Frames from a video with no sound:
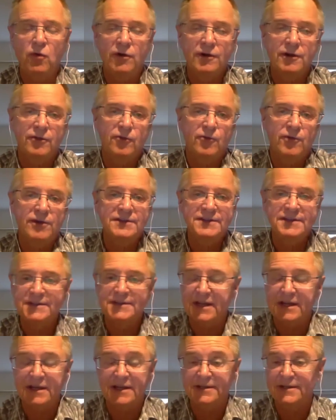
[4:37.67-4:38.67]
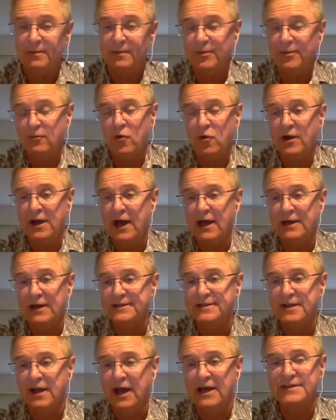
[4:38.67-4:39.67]
One of the reasons is, I'll be quite
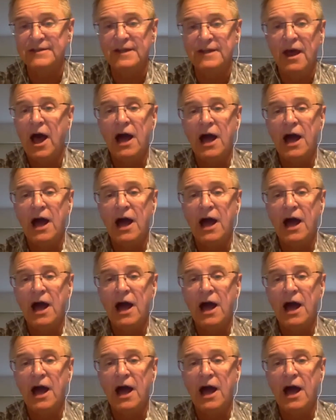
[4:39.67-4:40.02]
honest, guys,